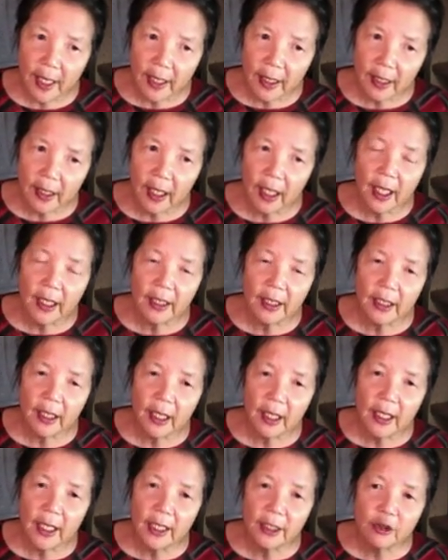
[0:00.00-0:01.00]

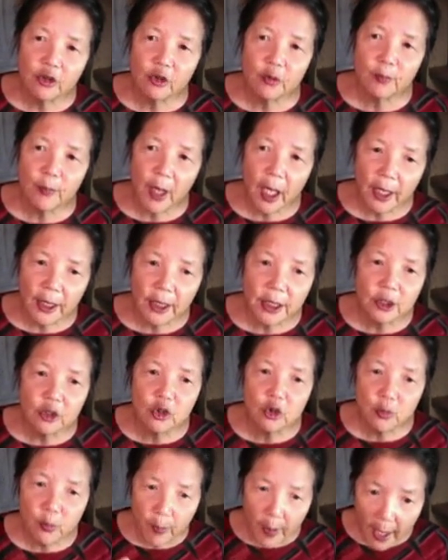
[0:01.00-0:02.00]
and get your body
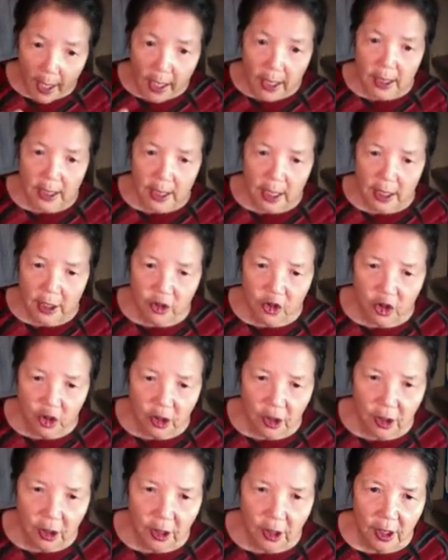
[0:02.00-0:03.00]
to pay
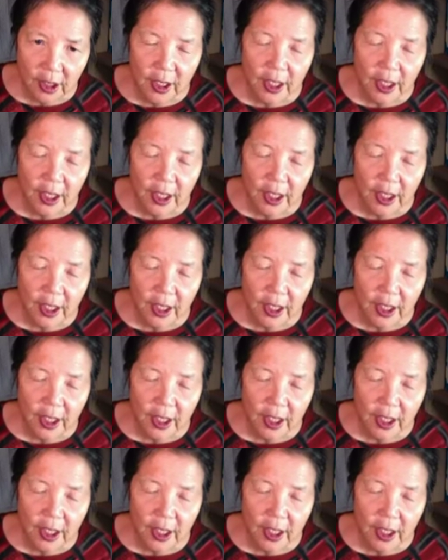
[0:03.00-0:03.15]
attention,